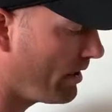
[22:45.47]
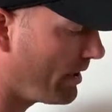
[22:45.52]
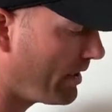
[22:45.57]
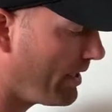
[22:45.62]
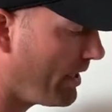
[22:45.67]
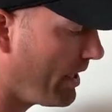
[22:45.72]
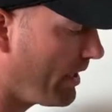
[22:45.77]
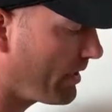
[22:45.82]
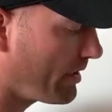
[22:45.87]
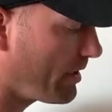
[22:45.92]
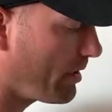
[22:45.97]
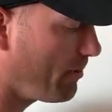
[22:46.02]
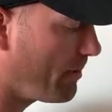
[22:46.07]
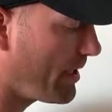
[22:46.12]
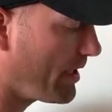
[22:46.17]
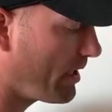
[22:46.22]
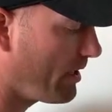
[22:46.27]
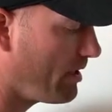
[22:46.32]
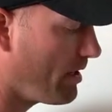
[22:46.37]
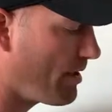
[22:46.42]
again, can
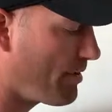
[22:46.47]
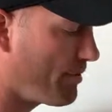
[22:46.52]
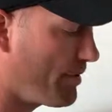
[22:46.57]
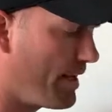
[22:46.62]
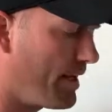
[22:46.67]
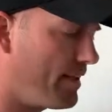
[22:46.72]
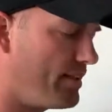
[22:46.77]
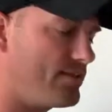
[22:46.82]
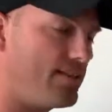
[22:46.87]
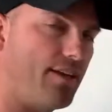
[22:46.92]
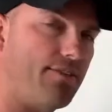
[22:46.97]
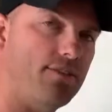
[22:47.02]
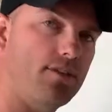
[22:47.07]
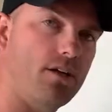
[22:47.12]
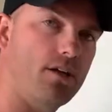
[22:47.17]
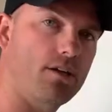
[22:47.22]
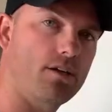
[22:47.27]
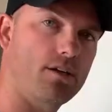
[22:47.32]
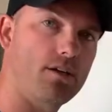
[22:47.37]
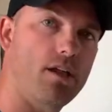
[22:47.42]
make another
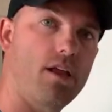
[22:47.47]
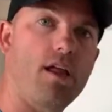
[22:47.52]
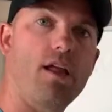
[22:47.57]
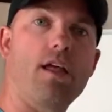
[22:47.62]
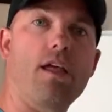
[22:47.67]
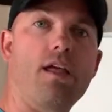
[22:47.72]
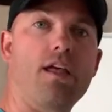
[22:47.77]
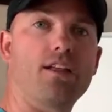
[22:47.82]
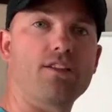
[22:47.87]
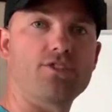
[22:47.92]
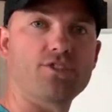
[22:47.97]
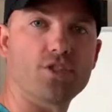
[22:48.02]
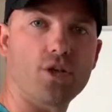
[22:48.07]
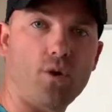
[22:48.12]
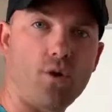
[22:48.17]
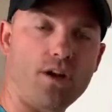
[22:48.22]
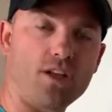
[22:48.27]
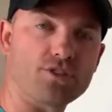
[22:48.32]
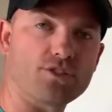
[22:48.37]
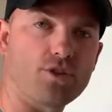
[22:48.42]
$8,700 and so
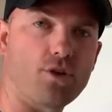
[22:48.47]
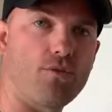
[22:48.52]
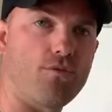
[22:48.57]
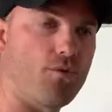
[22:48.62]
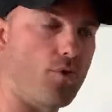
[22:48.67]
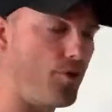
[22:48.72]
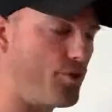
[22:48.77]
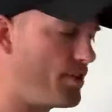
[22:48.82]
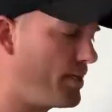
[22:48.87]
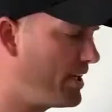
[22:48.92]
on and so forth.